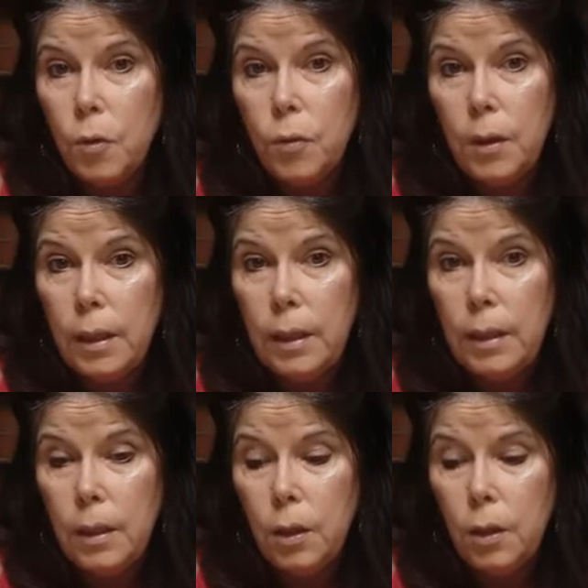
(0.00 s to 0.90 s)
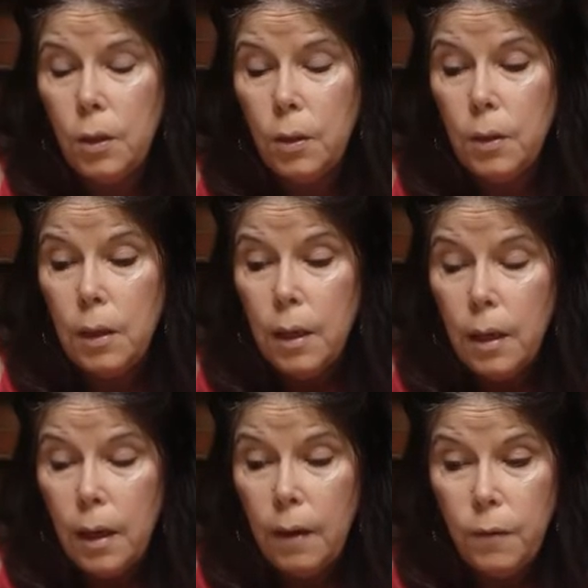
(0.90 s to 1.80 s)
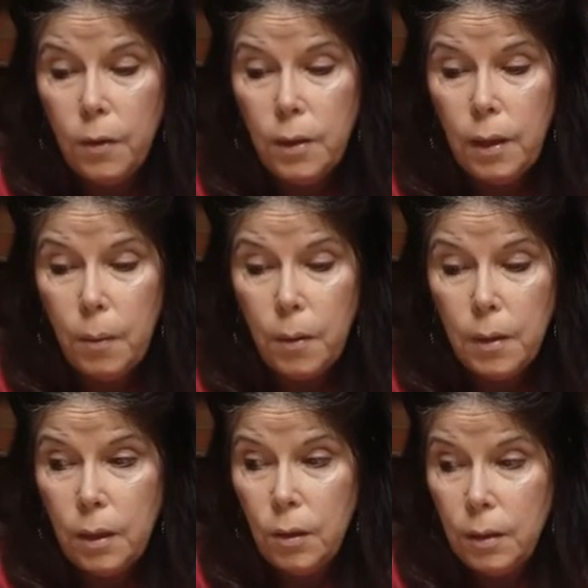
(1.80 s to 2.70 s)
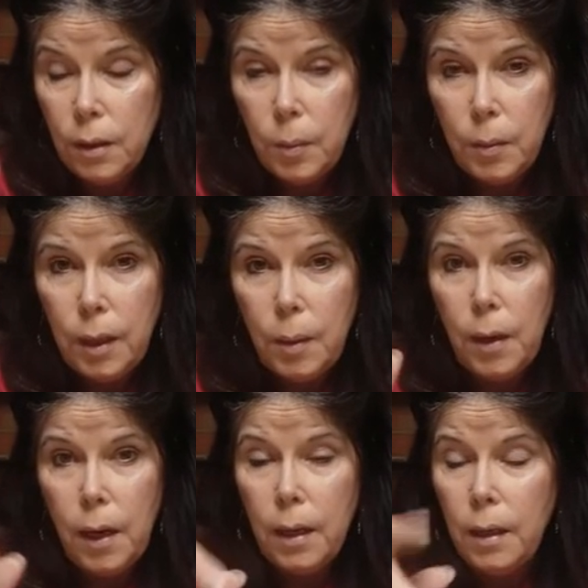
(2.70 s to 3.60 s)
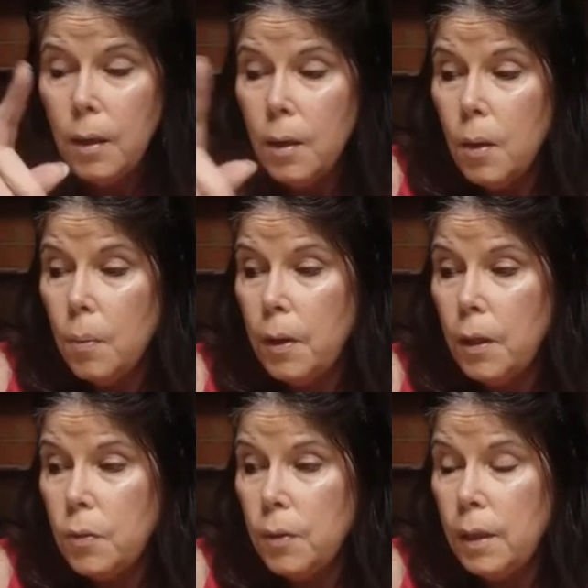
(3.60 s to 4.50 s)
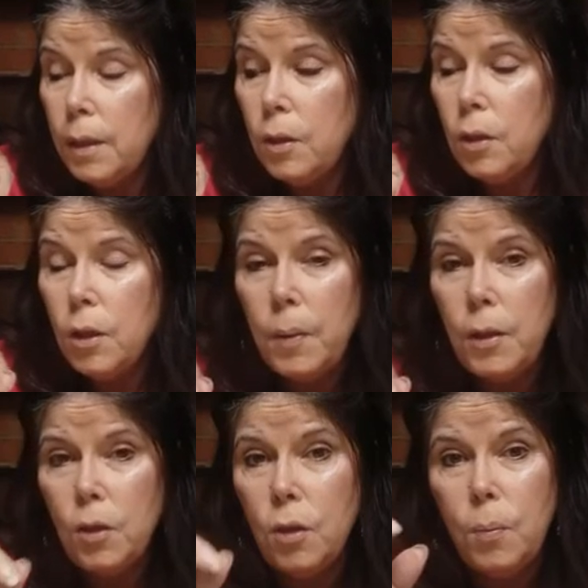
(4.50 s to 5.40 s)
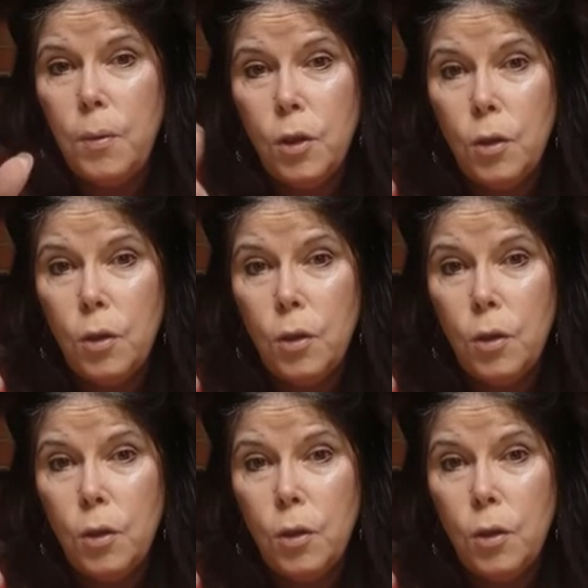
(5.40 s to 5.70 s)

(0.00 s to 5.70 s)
was really easy to use. At first, I was a little intimidated by it, but it's really easy. Just make sure you